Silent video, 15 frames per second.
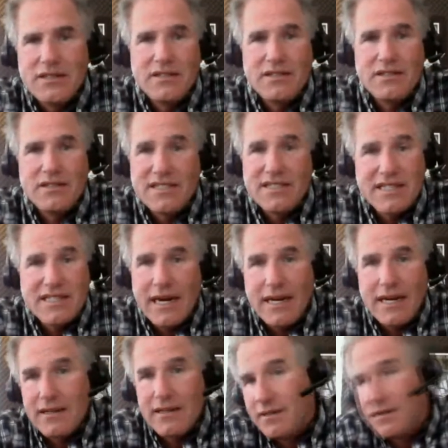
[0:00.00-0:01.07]

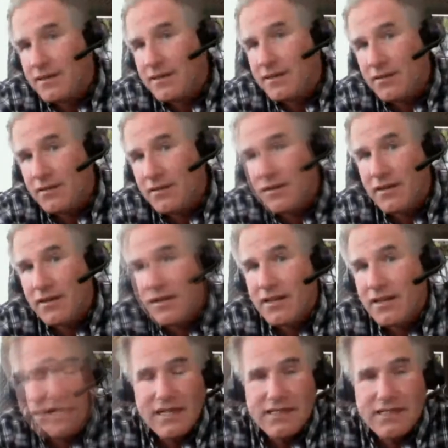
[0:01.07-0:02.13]
designing, you know, the, the
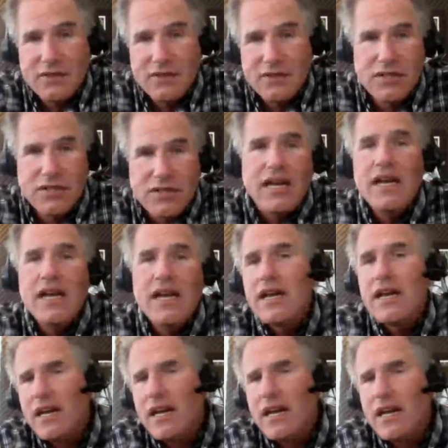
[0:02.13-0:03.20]
things that we're doing. It
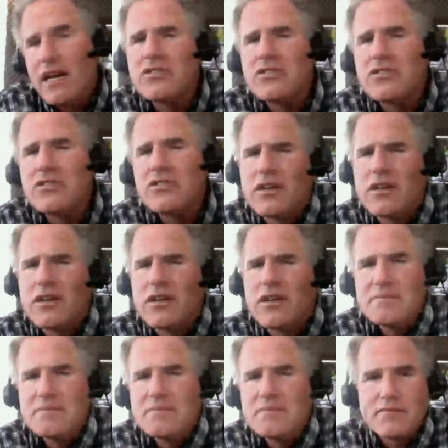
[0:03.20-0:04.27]
almost took
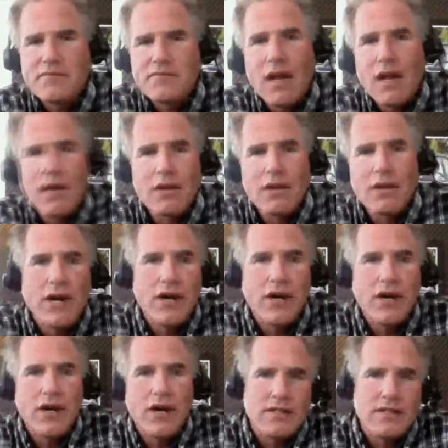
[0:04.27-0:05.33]
a lawyer
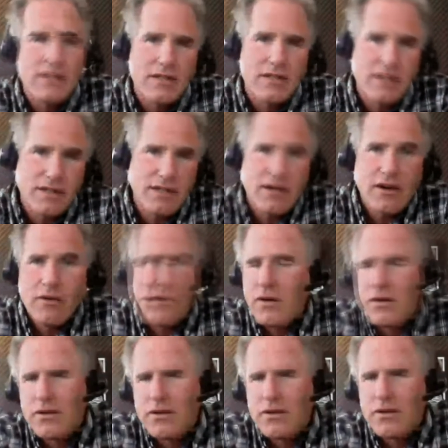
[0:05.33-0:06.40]
to, to uh, you know
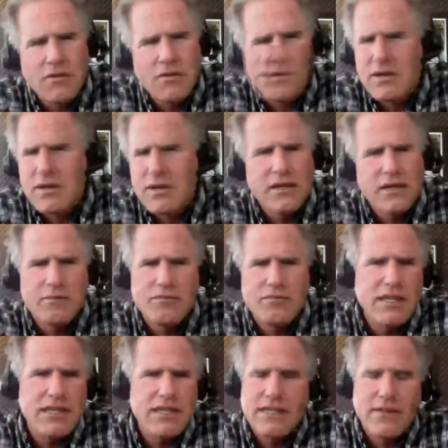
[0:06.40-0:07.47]
or someone with a
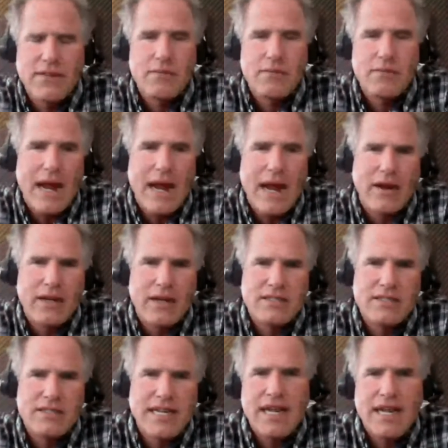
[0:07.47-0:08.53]
completely different background to
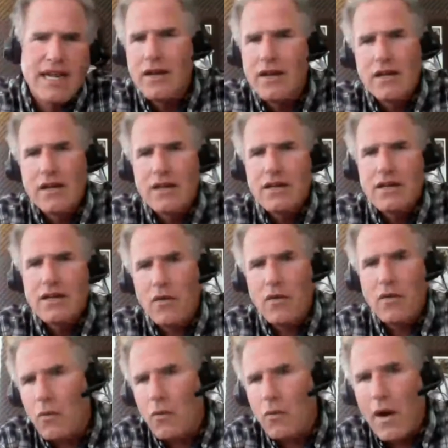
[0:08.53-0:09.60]
say you know
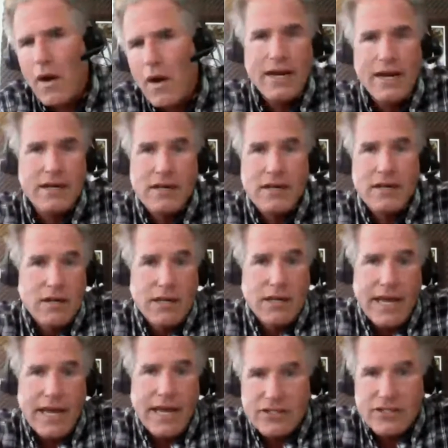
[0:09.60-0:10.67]
why
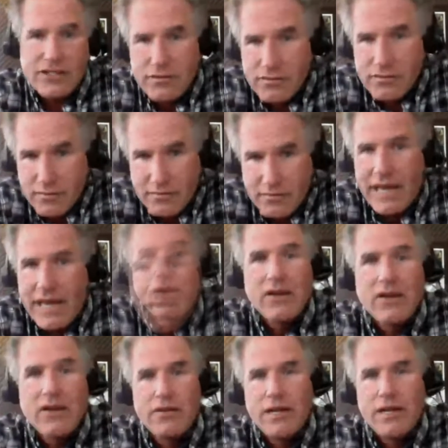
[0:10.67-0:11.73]
can't you make
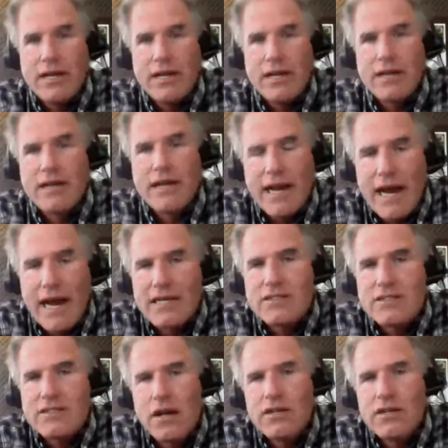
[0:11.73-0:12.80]
clothing that has
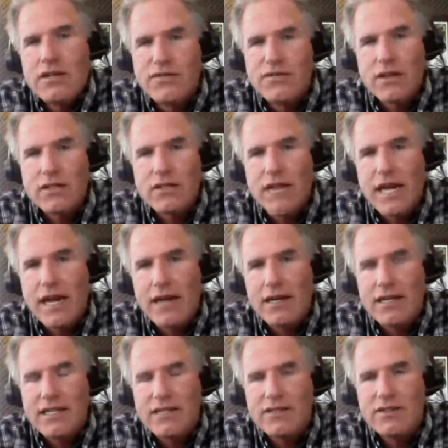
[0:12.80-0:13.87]
all this functionality
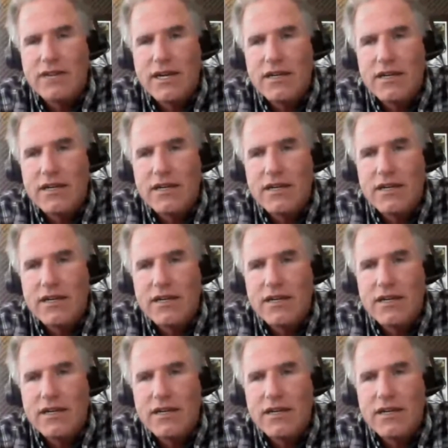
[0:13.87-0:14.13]
to it